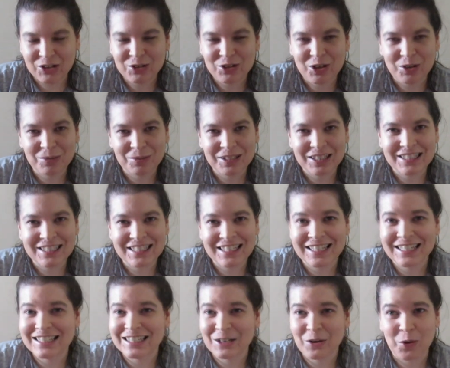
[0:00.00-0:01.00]
don't need to
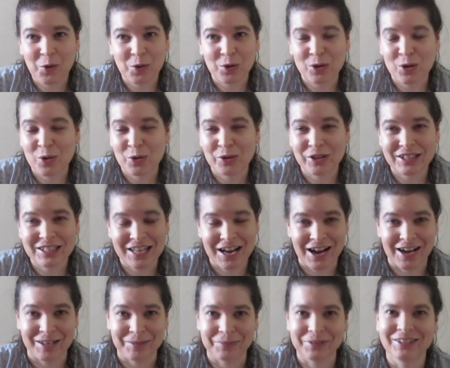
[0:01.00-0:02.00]
eat it all the
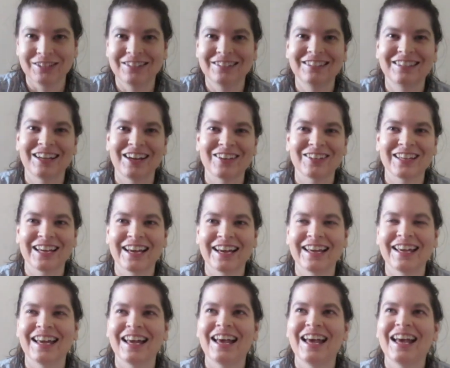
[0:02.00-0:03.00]
time. Okay?